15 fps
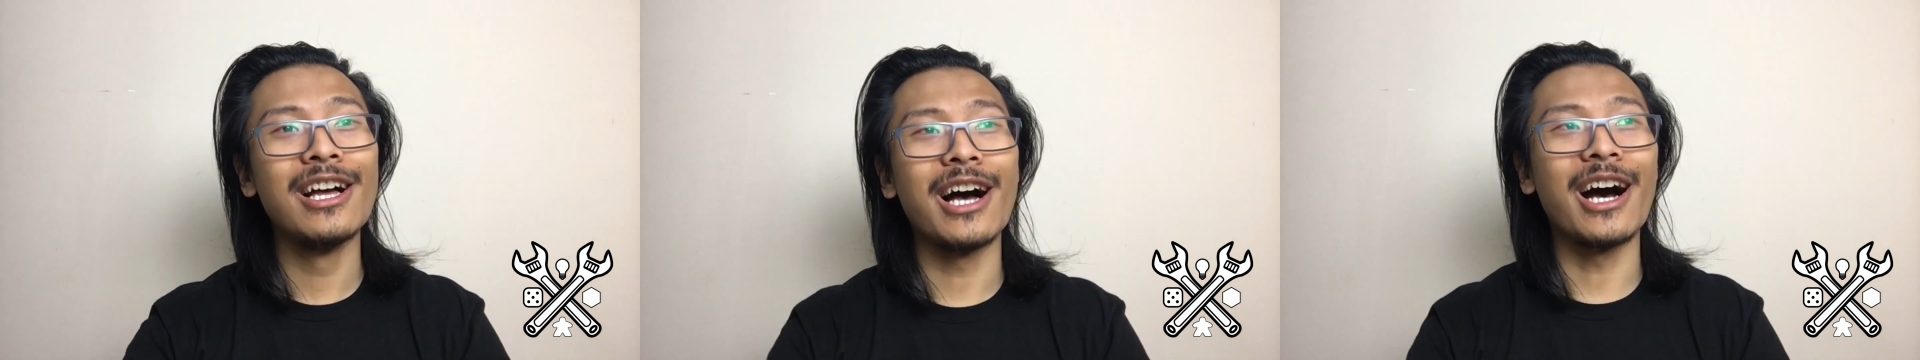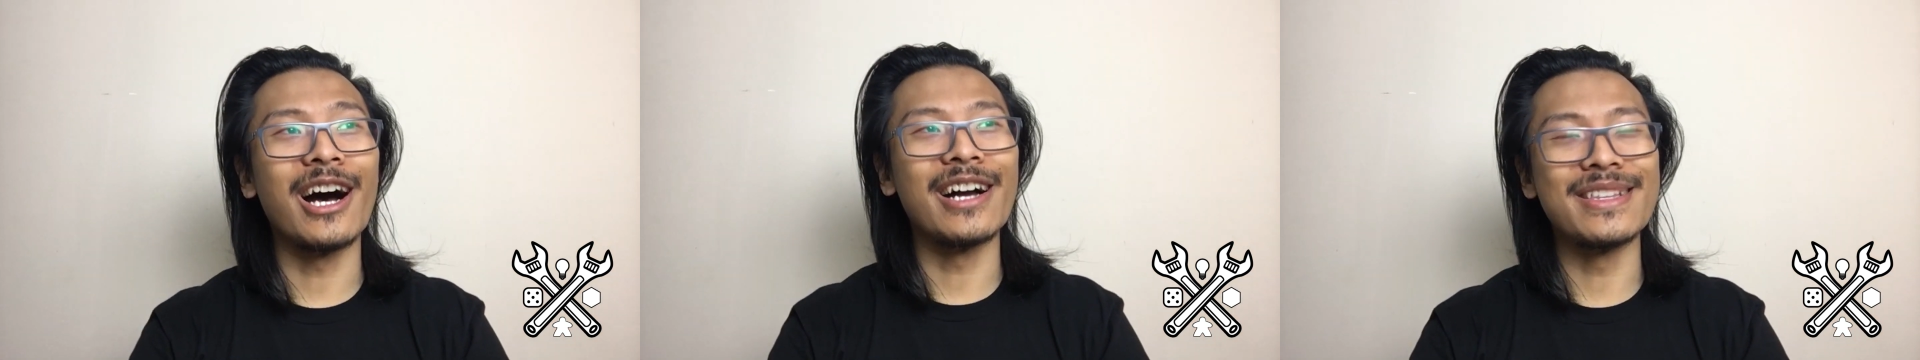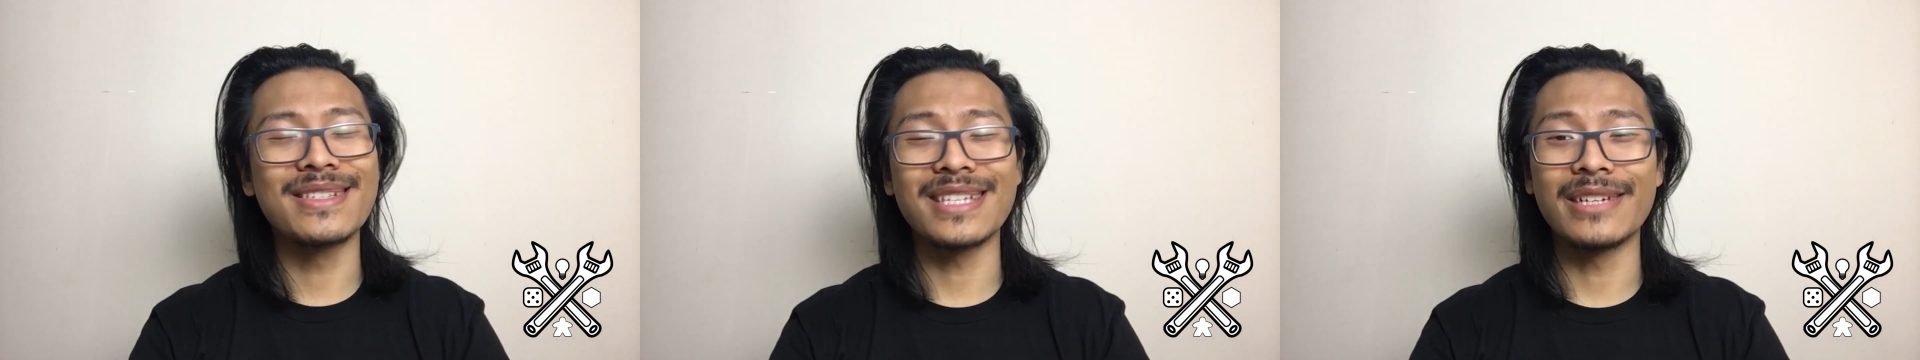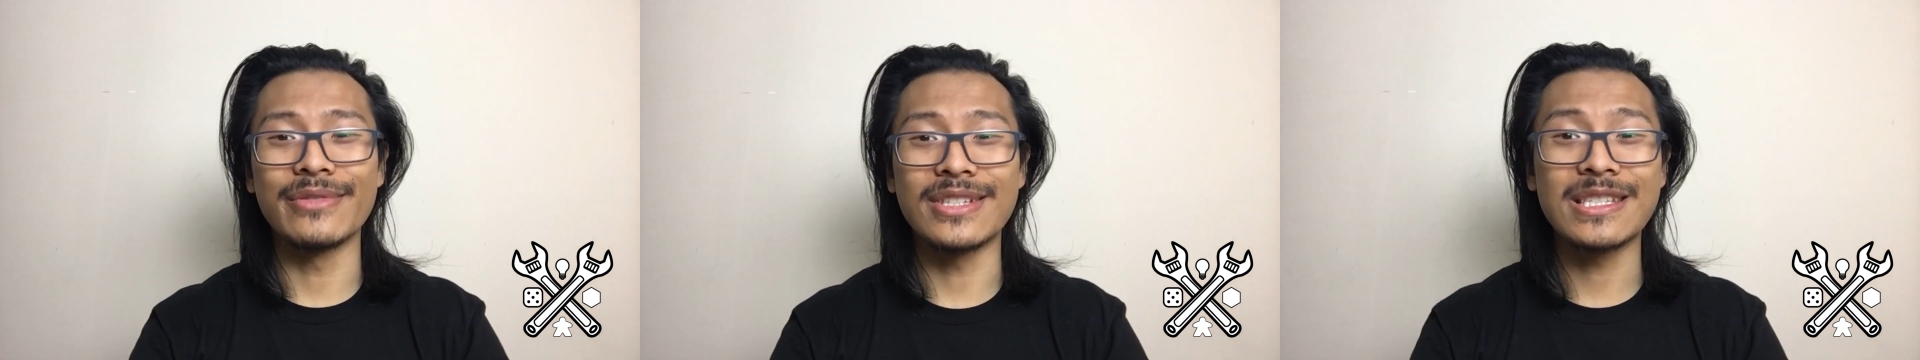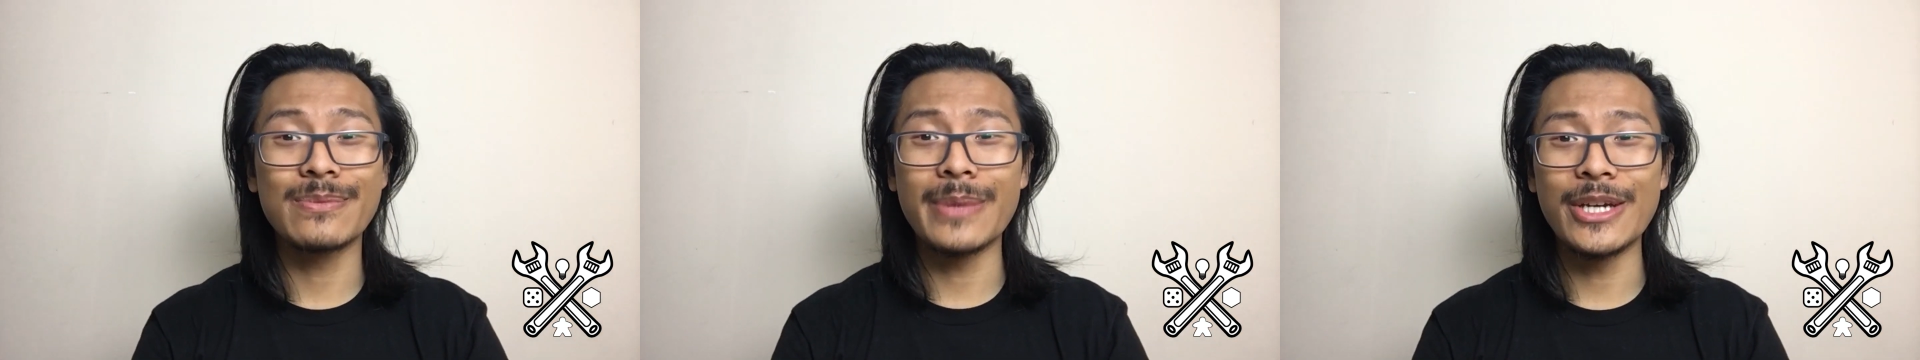Instead of a
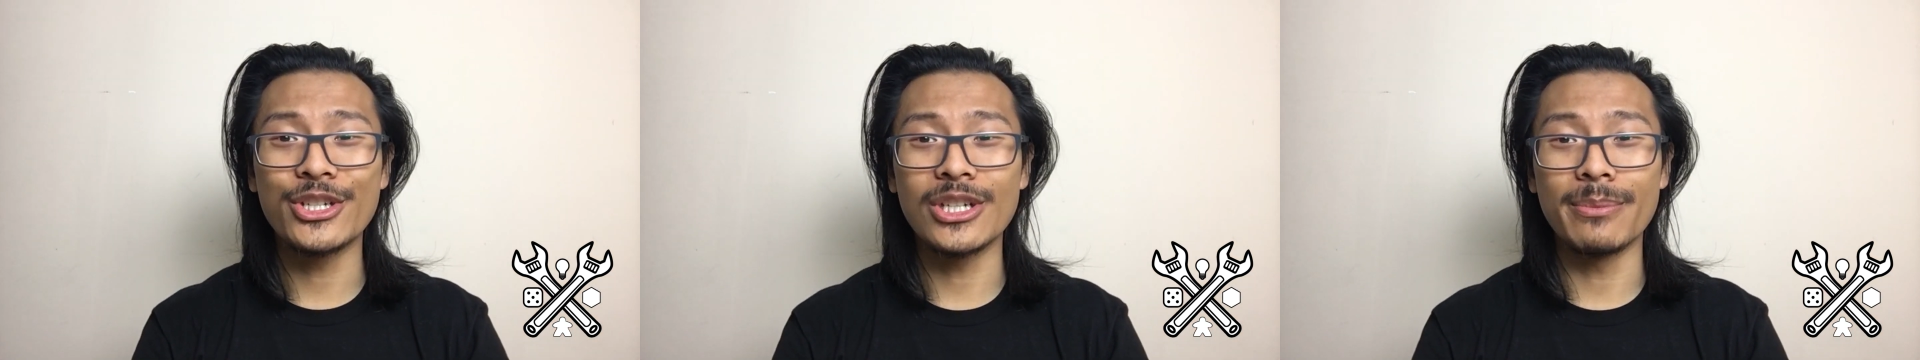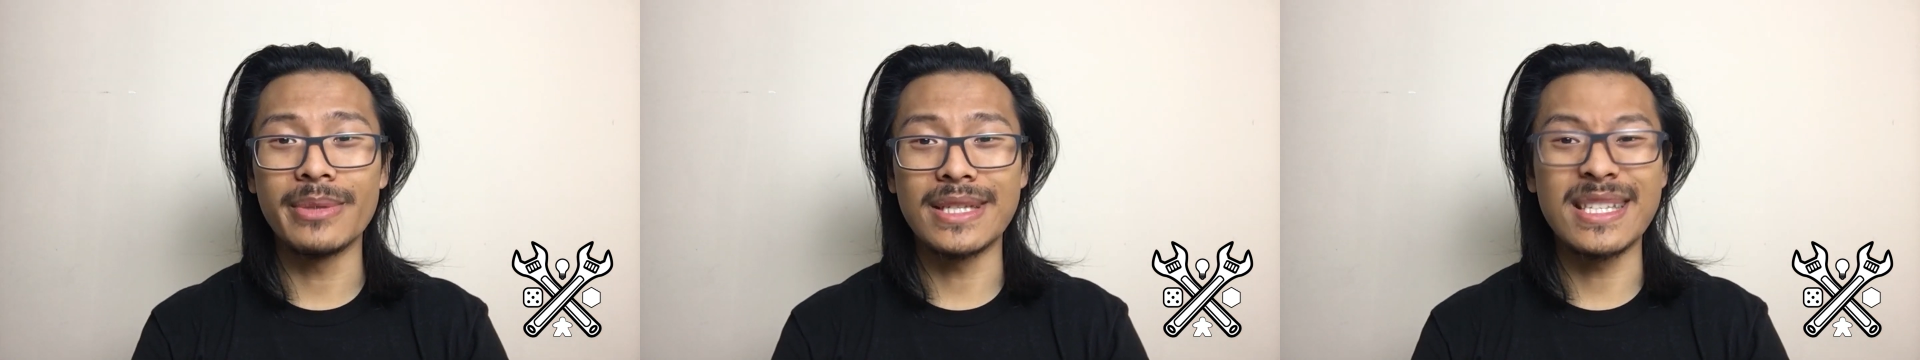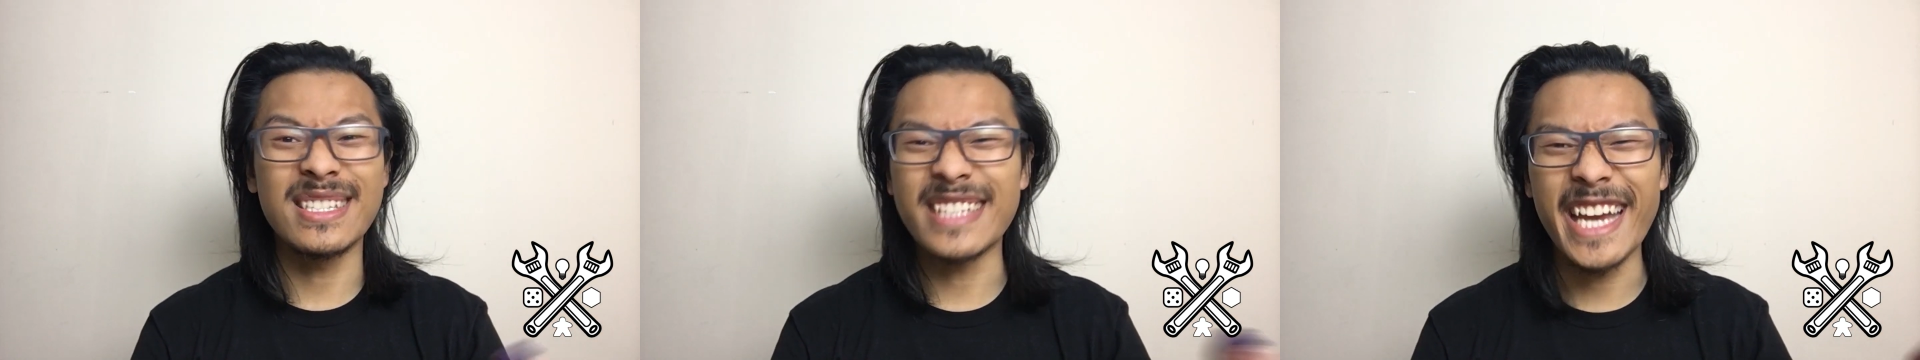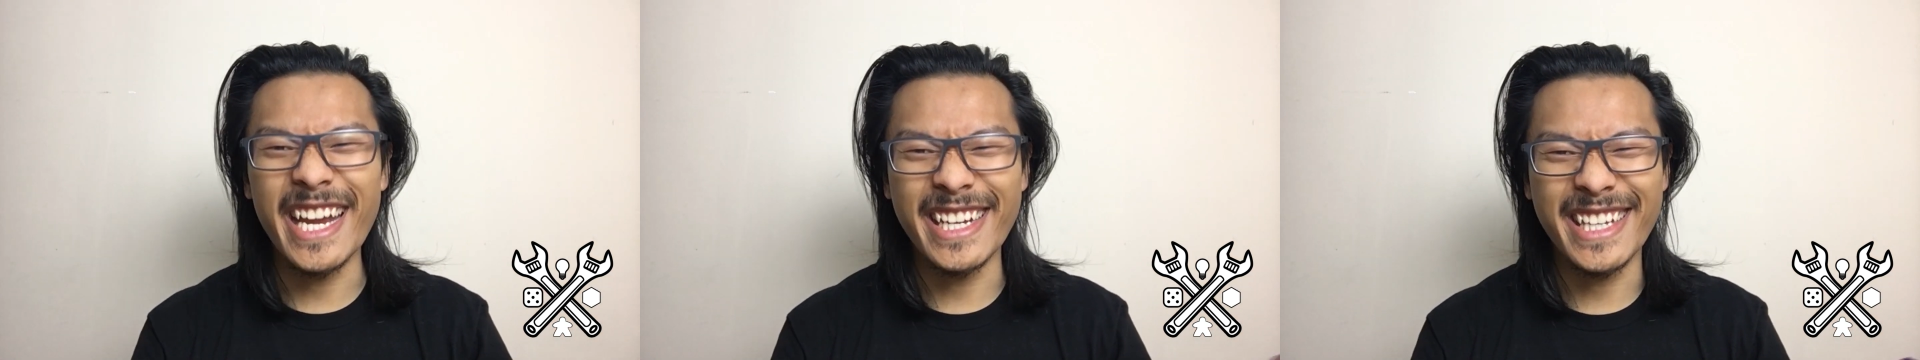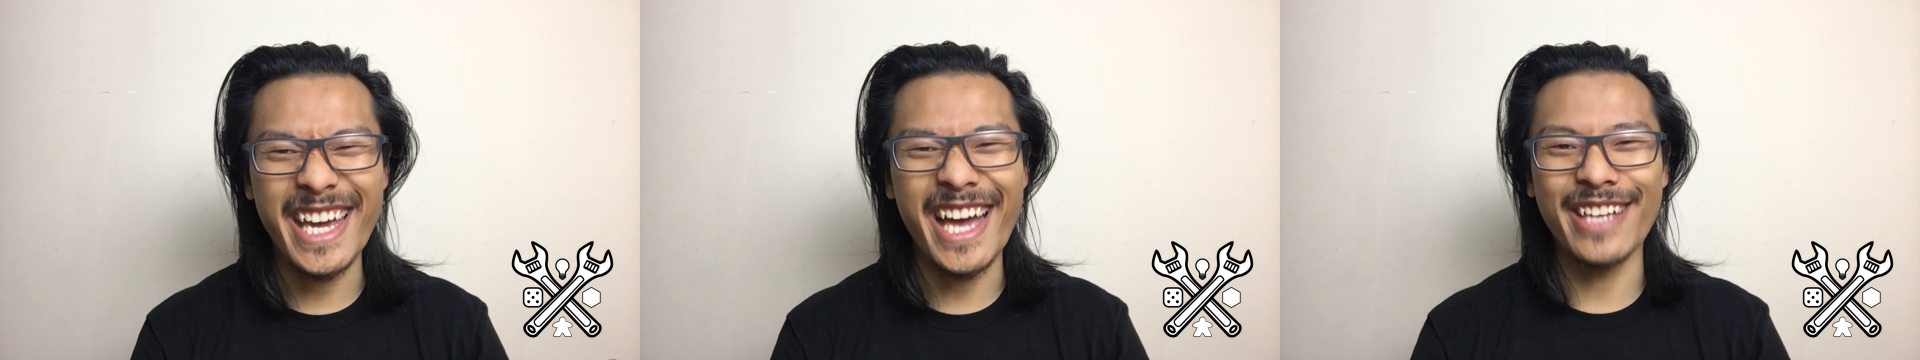spaceship, it's a
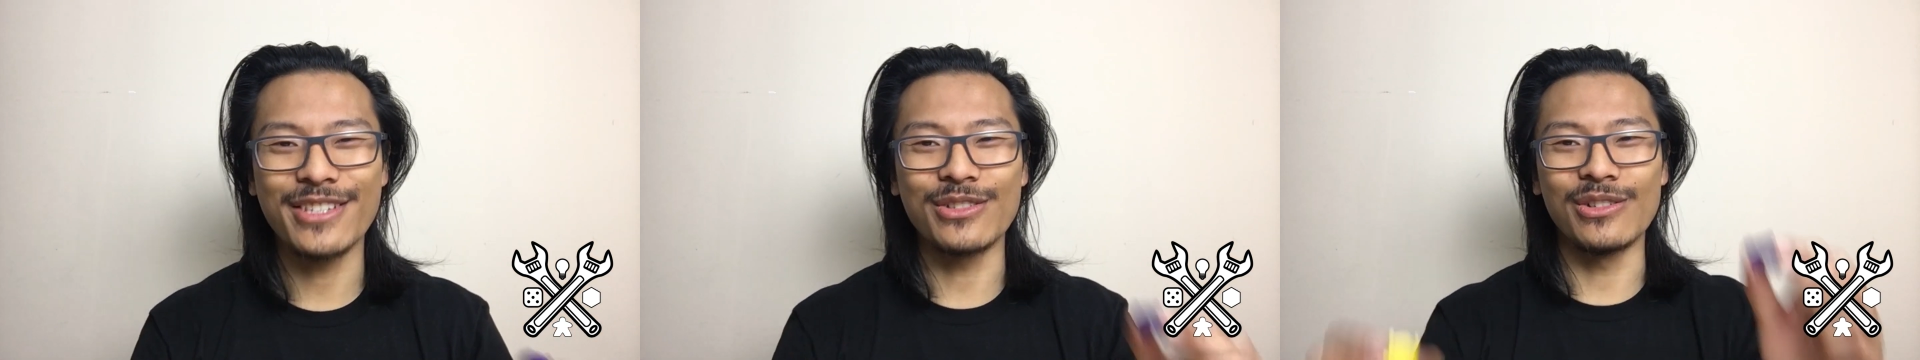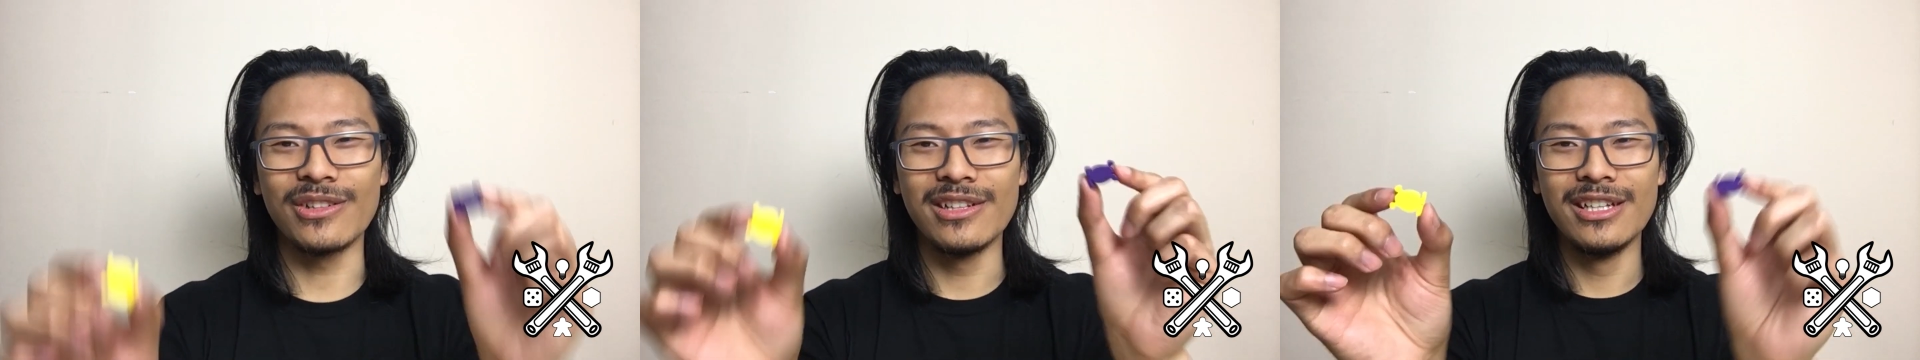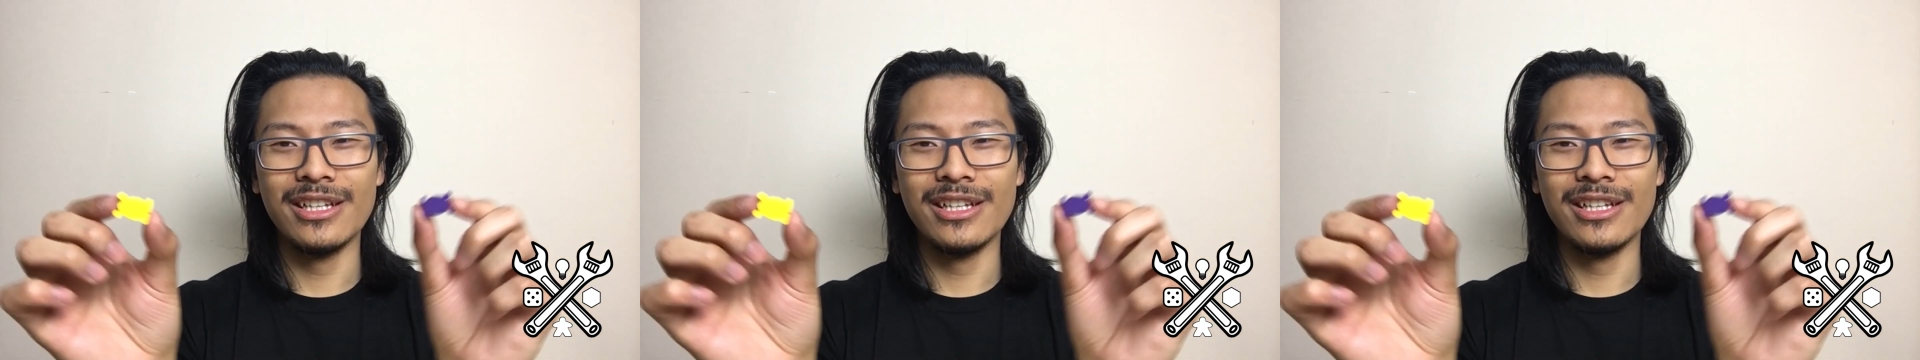sandcastle,